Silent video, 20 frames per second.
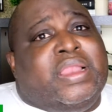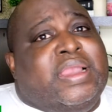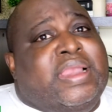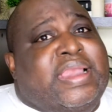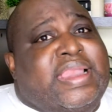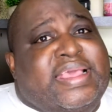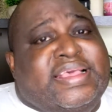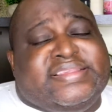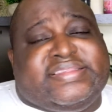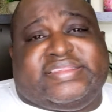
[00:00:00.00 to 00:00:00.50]

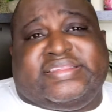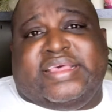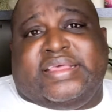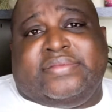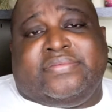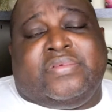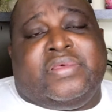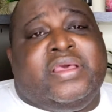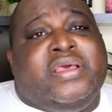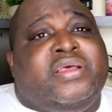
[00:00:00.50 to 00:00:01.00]

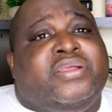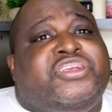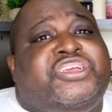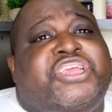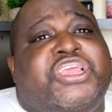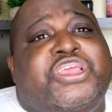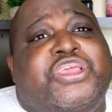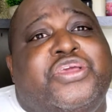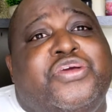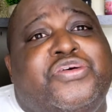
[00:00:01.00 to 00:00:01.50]
listen,
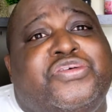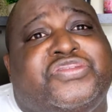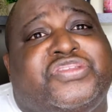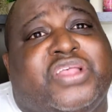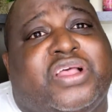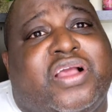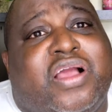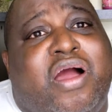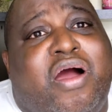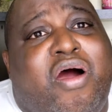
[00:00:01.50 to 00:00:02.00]
she used
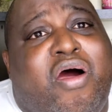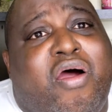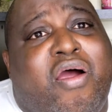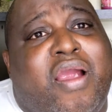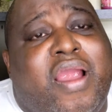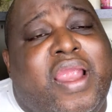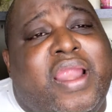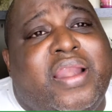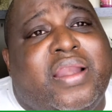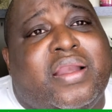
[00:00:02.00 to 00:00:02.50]
the
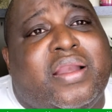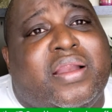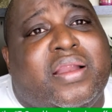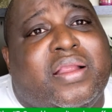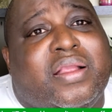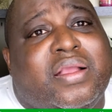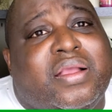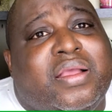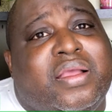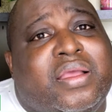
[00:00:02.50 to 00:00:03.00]
card
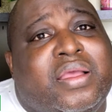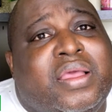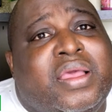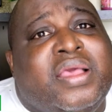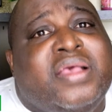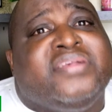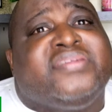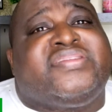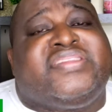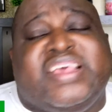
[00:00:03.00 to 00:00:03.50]

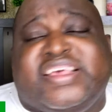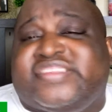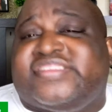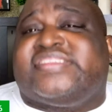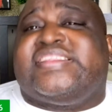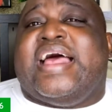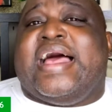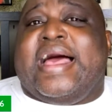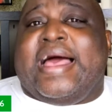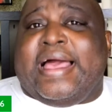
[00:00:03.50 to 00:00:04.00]
6
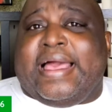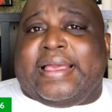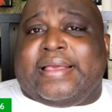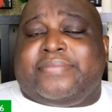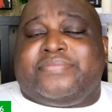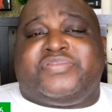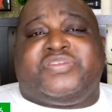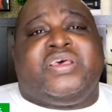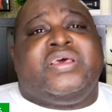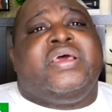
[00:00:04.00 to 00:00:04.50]

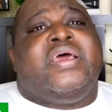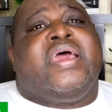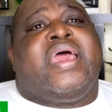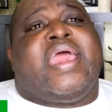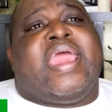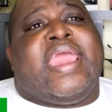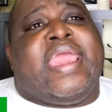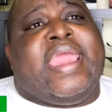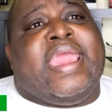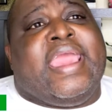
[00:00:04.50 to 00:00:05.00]
times
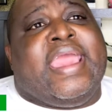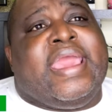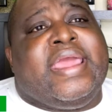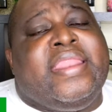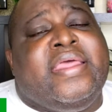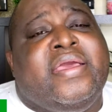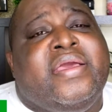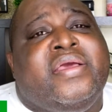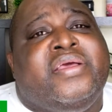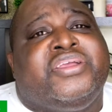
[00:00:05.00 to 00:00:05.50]

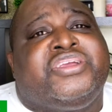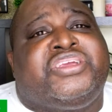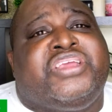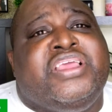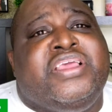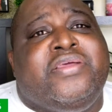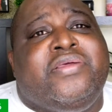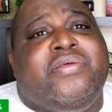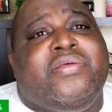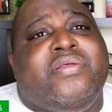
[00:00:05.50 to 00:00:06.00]
and
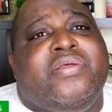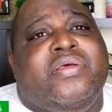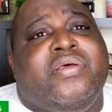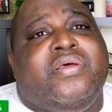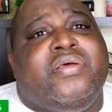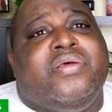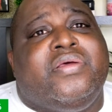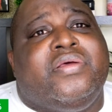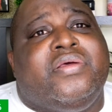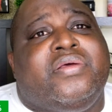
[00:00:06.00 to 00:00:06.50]
she
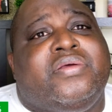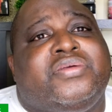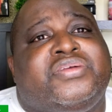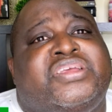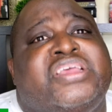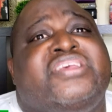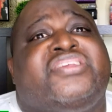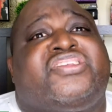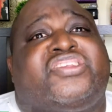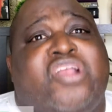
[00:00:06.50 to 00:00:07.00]

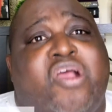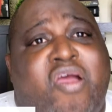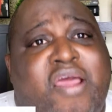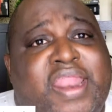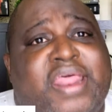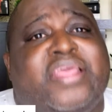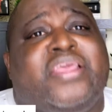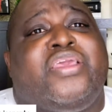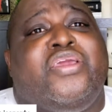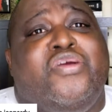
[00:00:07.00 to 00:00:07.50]

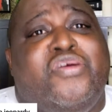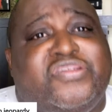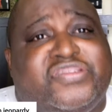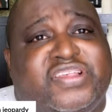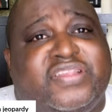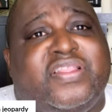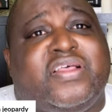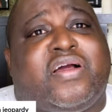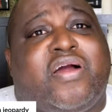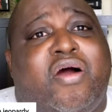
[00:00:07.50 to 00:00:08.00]
started
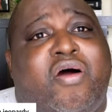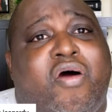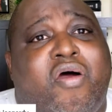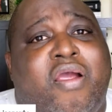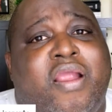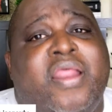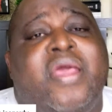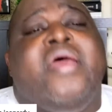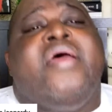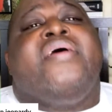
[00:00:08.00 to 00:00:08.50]
using the
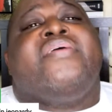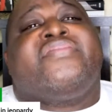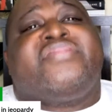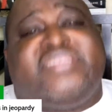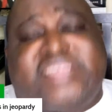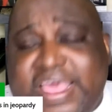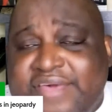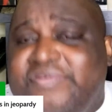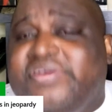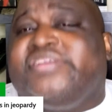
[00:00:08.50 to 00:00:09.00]
card
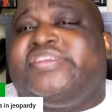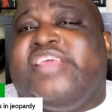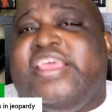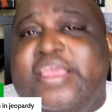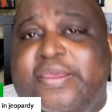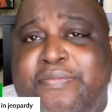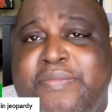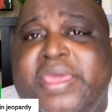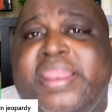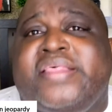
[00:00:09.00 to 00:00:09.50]

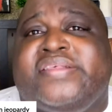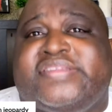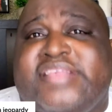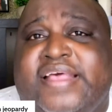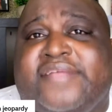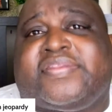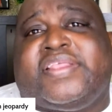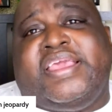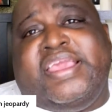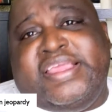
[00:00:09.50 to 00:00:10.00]
17 minutes
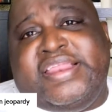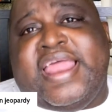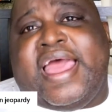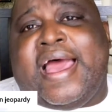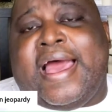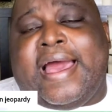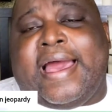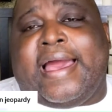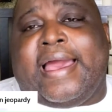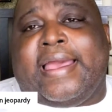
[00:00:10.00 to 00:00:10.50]
after he
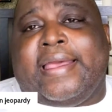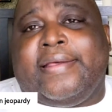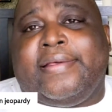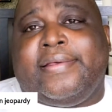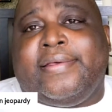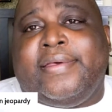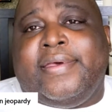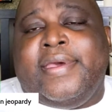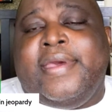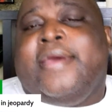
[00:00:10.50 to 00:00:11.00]
died.
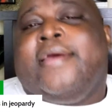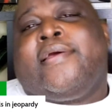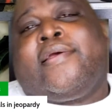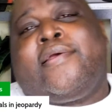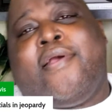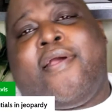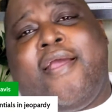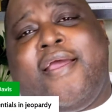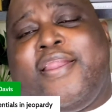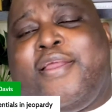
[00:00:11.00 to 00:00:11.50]

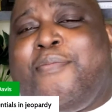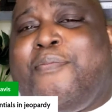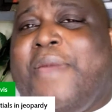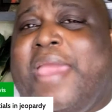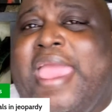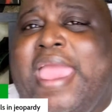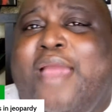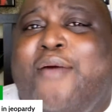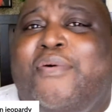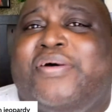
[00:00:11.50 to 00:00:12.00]
Girl, the
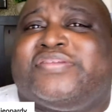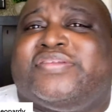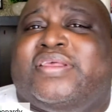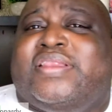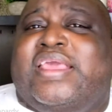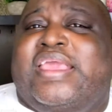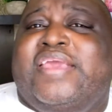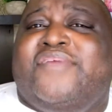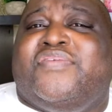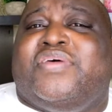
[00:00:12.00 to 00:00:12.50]
man wasn't
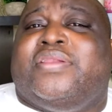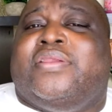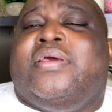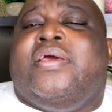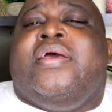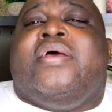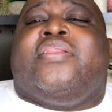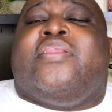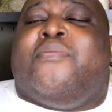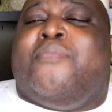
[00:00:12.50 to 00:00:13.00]
even,
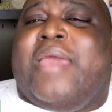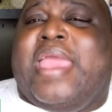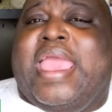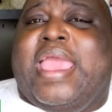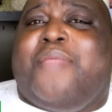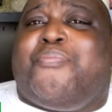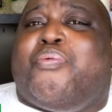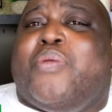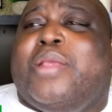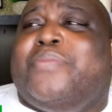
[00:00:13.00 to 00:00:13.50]
the
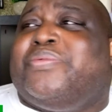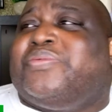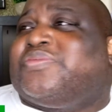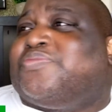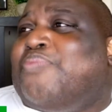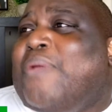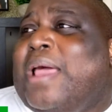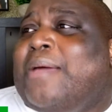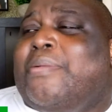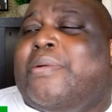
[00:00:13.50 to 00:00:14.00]
man
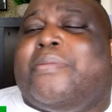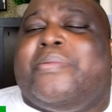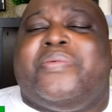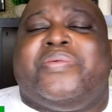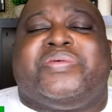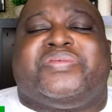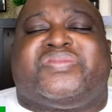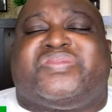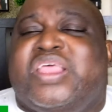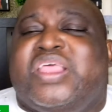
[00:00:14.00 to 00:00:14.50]
probably
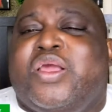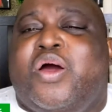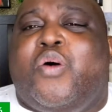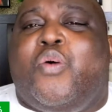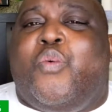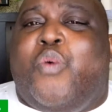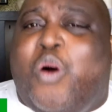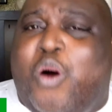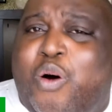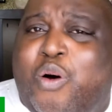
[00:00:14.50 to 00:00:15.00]
was still
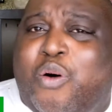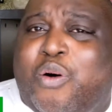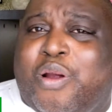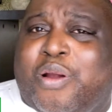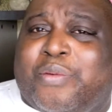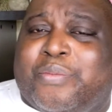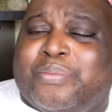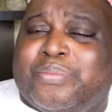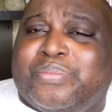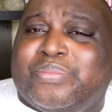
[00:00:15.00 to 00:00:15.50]

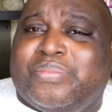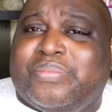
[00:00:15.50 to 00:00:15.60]
warm.